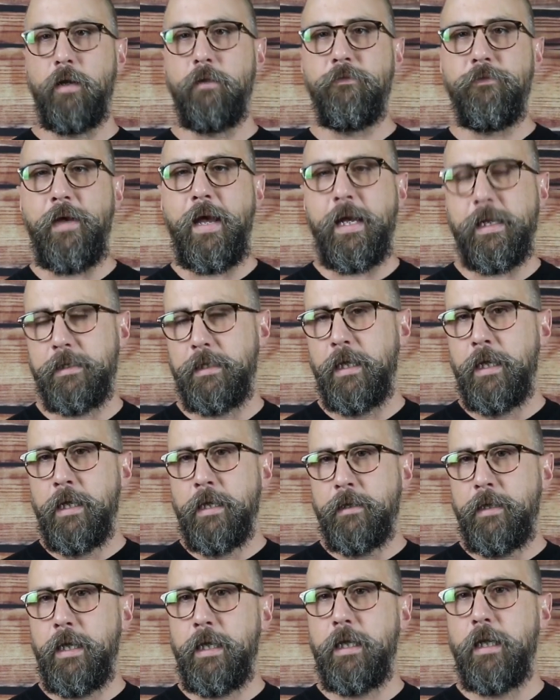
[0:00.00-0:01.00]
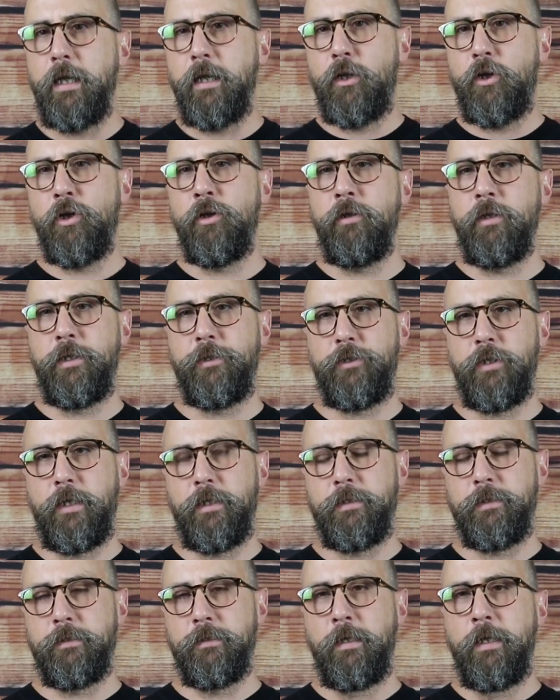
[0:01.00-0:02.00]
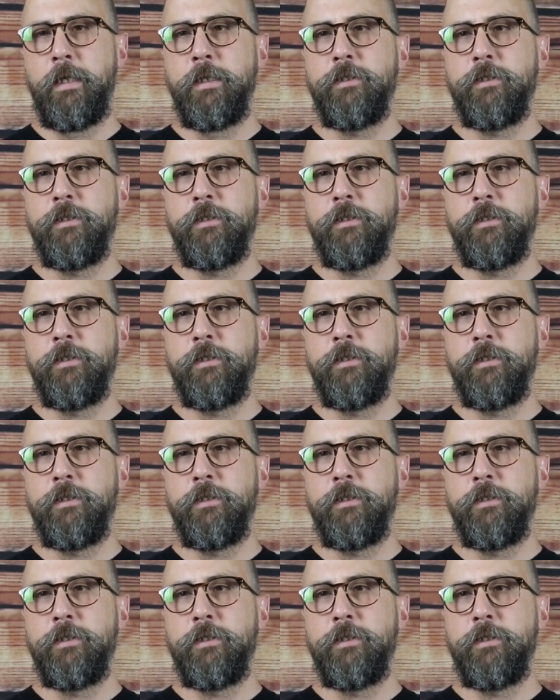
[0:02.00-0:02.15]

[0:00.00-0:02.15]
In fact, they can encourage us.